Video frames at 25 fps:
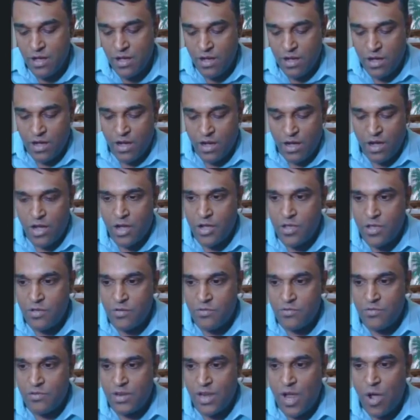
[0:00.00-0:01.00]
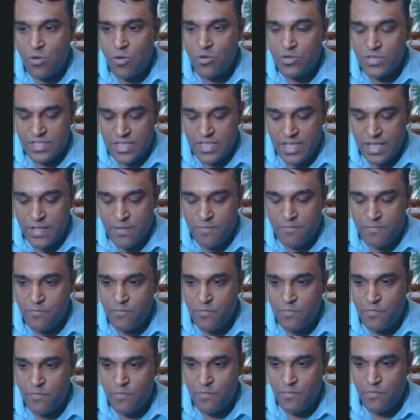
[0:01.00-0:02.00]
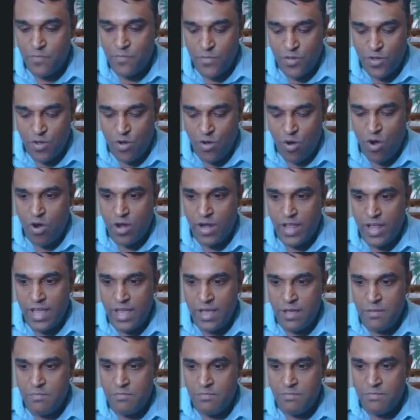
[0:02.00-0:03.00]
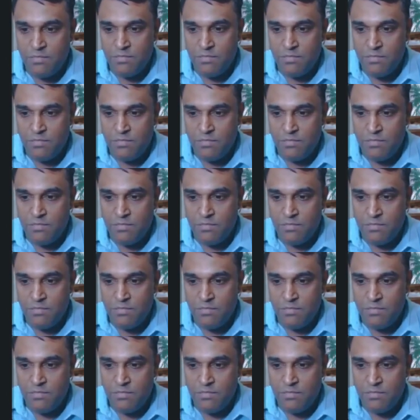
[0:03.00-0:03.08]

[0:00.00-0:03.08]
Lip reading: Now you see your name,